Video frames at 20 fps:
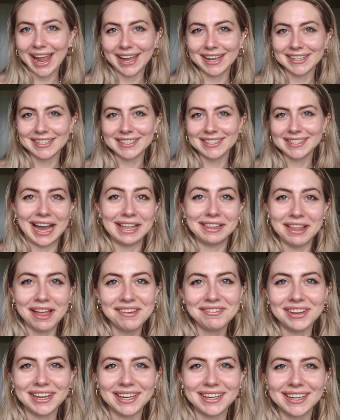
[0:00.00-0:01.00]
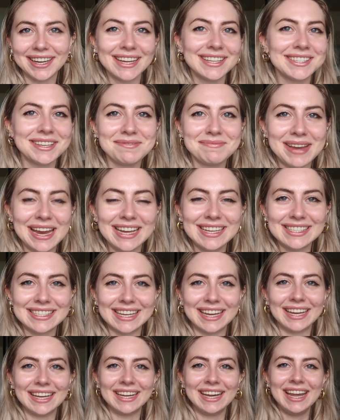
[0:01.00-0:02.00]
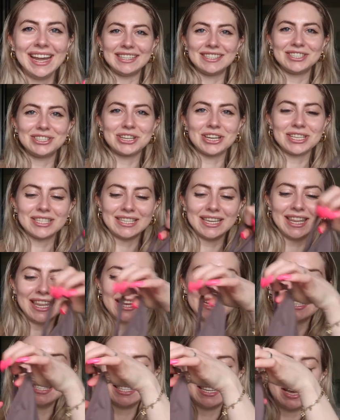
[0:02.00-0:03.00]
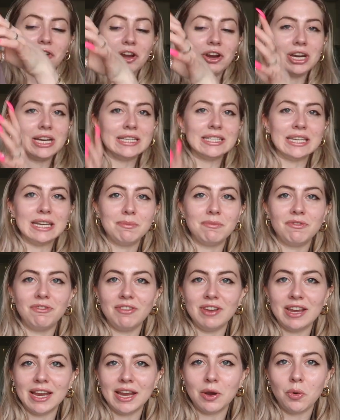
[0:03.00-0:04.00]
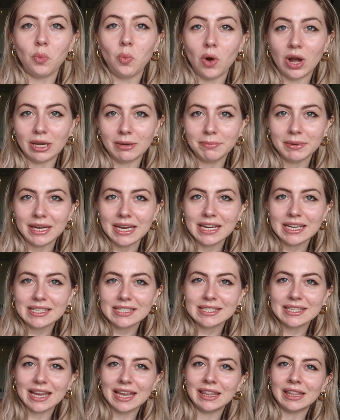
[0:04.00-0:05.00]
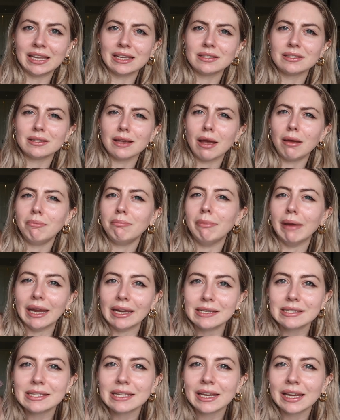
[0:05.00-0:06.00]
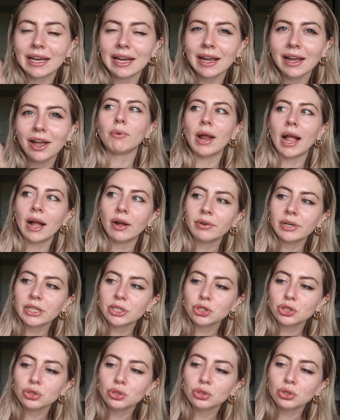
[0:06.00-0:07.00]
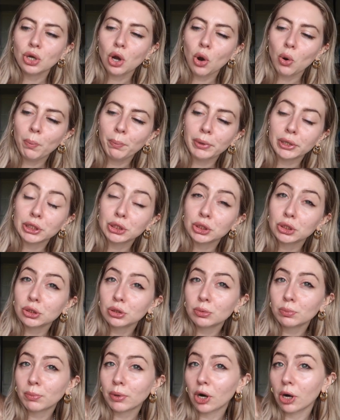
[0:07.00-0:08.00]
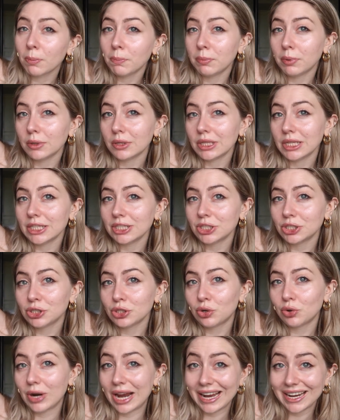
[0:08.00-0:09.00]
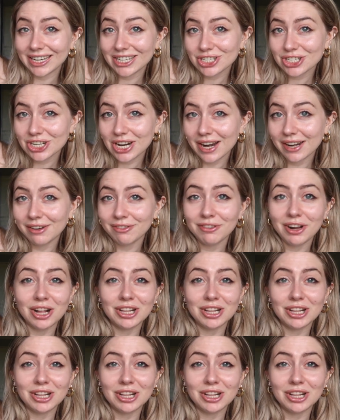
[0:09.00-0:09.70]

and I love it. It's amazing. It's just this very deep V one piece in this amazing brownish taupish purplish grayish kind of